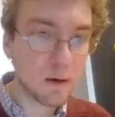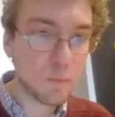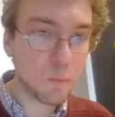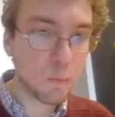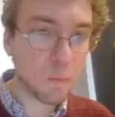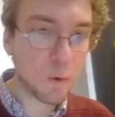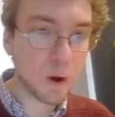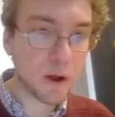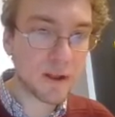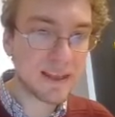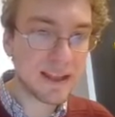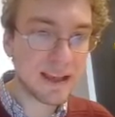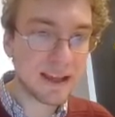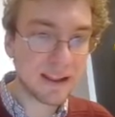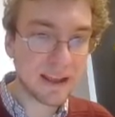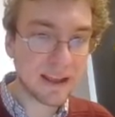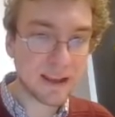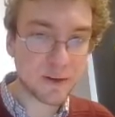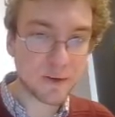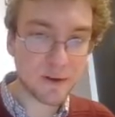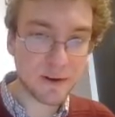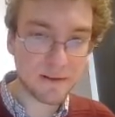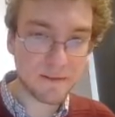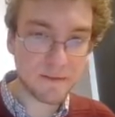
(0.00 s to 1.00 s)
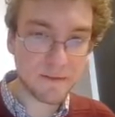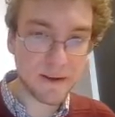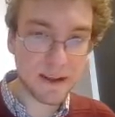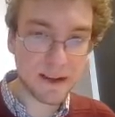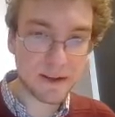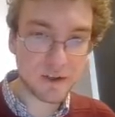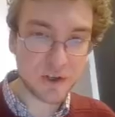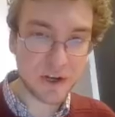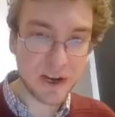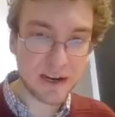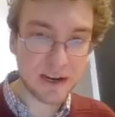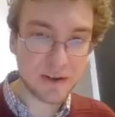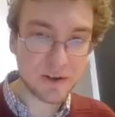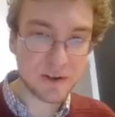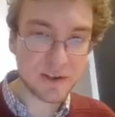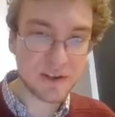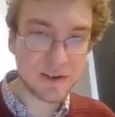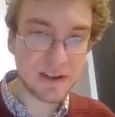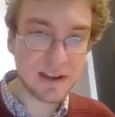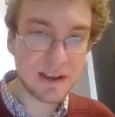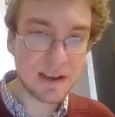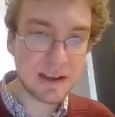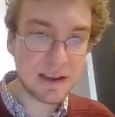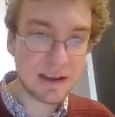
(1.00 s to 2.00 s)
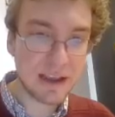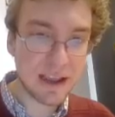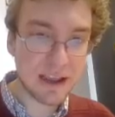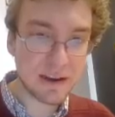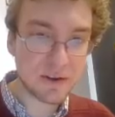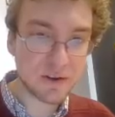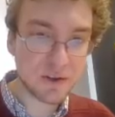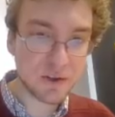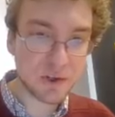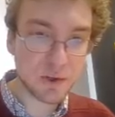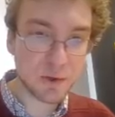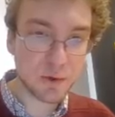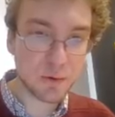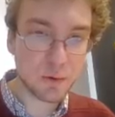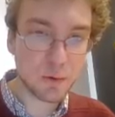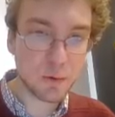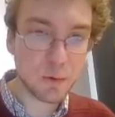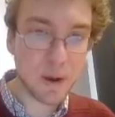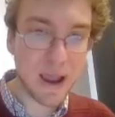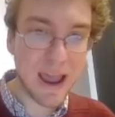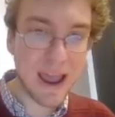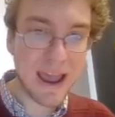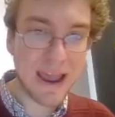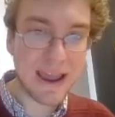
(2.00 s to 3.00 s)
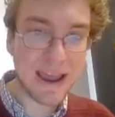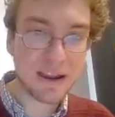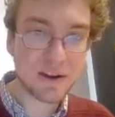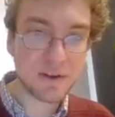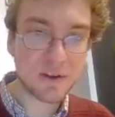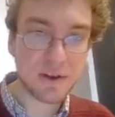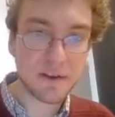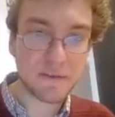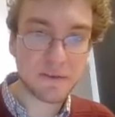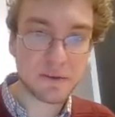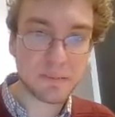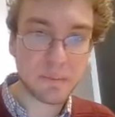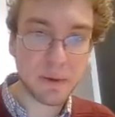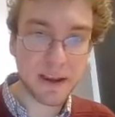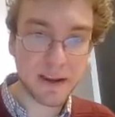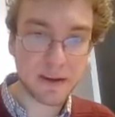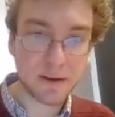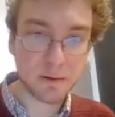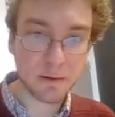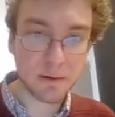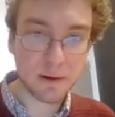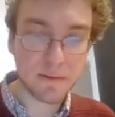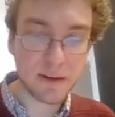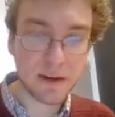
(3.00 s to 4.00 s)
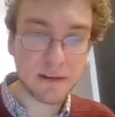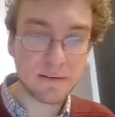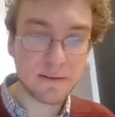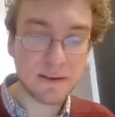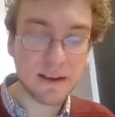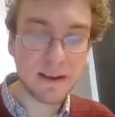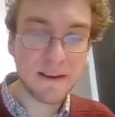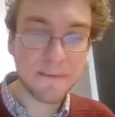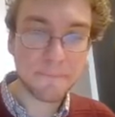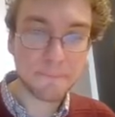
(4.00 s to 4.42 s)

One, the electron phase changes, and two, A shifts by a derivative.